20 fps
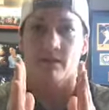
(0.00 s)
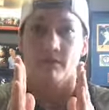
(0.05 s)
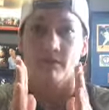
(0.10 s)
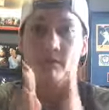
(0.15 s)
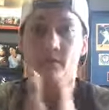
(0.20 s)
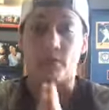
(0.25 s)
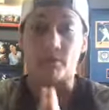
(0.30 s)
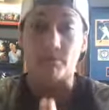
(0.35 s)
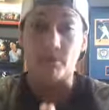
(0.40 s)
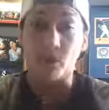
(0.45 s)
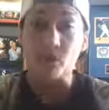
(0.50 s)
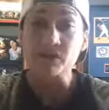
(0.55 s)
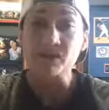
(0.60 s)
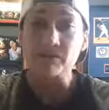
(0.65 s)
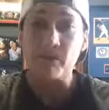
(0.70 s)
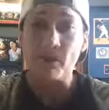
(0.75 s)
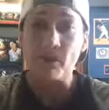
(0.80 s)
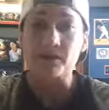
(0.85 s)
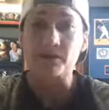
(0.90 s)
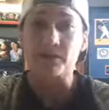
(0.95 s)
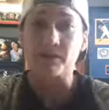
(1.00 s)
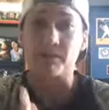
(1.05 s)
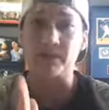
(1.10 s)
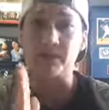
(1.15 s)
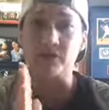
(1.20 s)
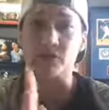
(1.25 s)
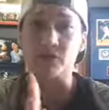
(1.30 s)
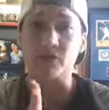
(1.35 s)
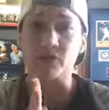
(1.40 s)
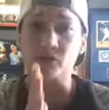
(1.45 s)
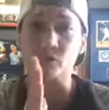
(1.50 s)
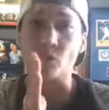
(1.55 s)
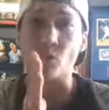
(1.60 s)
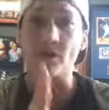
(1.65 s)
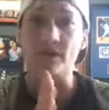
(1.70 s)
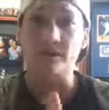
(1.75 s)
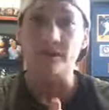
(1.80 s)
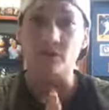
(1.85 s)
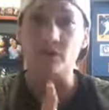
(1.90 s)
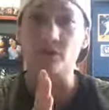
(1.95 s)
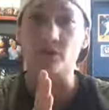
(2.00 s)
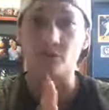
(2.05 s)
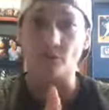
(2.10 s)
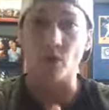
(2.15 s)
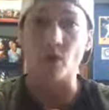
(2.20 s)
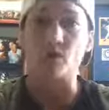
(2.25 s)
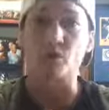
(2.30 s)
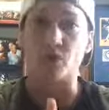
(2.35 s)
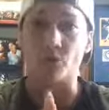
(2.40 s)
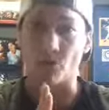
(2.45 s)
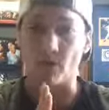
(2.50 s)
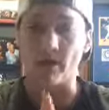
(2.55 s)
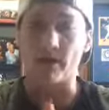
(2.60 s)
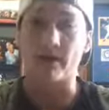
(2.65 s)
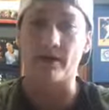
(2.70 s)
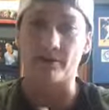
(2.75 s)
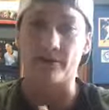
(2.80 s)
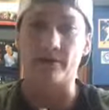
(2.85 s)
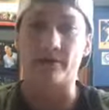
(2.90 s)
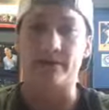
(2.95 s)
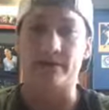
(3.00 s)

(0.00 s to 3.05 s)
for the most part, the pitcher is going to throw to wherever the